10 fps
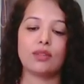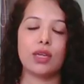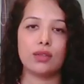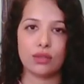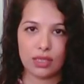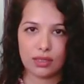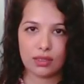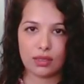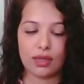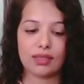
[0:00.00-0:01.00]
Try to
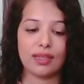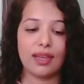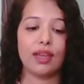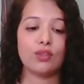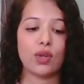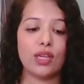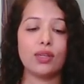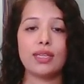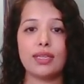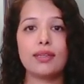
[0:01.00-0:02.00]
de-stress and try
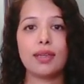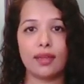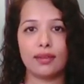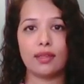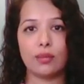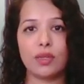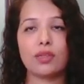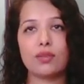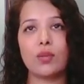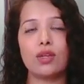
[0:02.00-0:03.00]
to eat healthy,
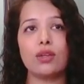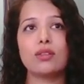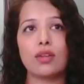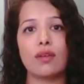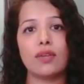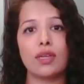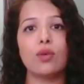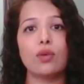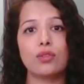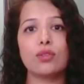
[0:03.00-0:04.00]
because when you're
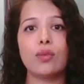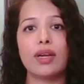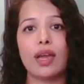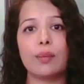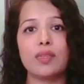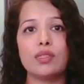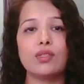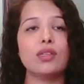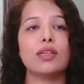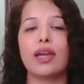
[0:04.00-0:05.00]
traveling also what happens
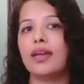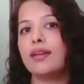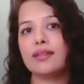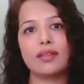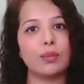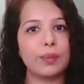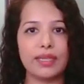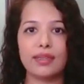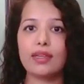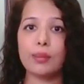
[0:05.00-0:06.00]
is your diet is
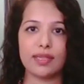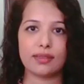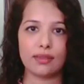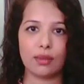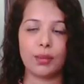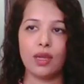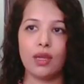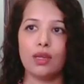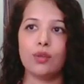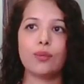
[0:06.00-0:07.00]
completely messed up.
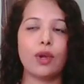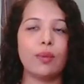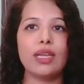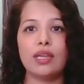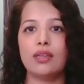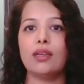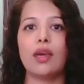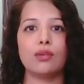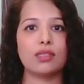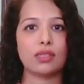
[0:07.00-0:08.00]
You're probably eating
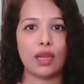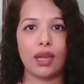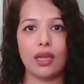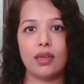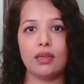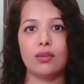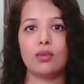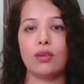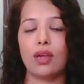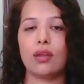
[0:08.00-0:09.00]
outside, you
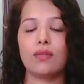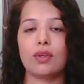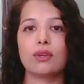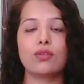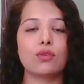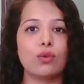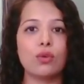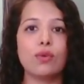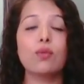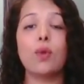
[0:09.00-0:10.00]
don't have a control
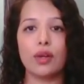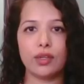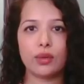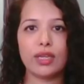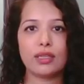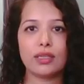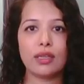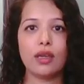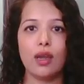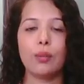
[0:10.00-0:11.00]
over what you're
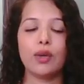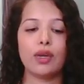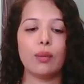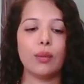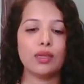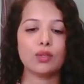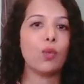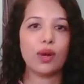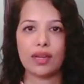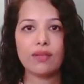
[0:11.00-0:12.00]
eating, but amongst
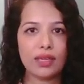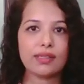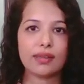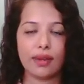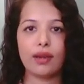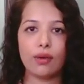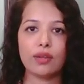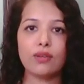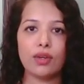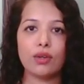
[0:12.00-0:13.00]
whatever is laid
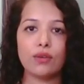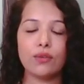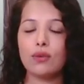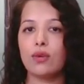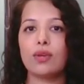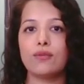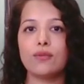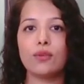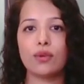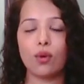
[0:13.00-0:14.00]
out in front of you, or if
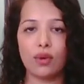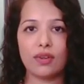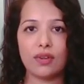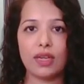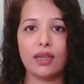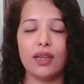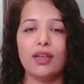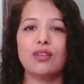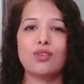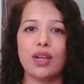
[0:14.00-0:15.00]
you are ordering,
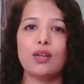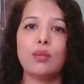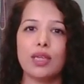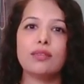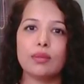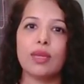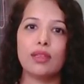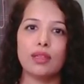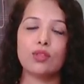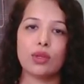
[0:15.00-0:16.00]
try to make some
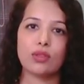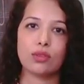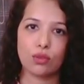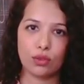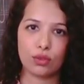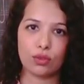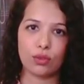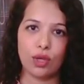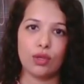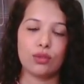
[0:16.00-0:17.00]
healthy choices
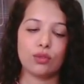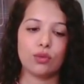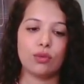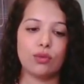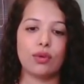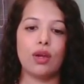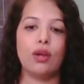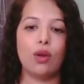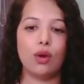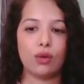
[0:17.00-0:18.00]
also. So
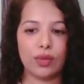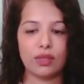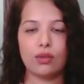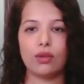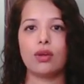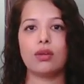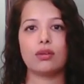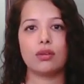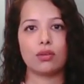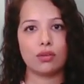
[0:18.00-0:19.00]
along with your,
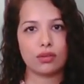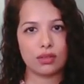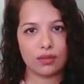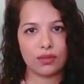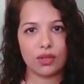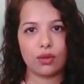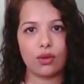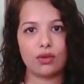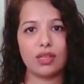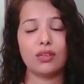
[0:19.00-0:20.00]
stuff that you're
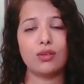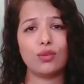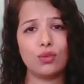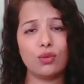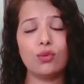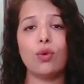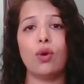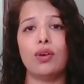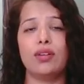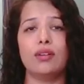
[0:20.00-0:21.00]
ordering, do
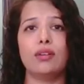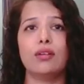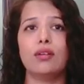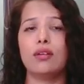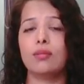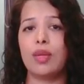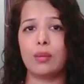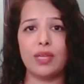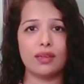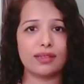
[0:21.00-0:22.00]
order
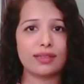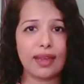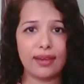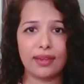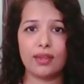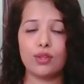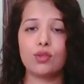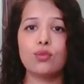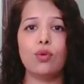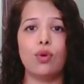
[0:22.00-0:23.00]
maybe a salad,
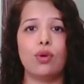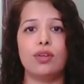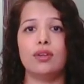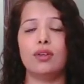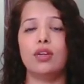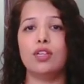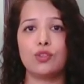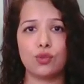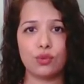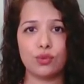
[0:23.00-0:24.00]
do order a
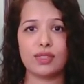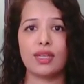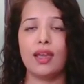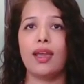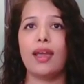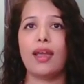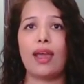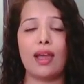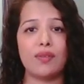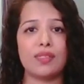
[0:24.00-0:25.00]
juice,
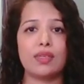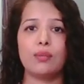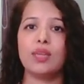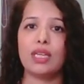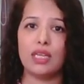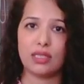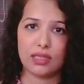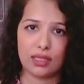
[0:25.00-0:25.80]
have some green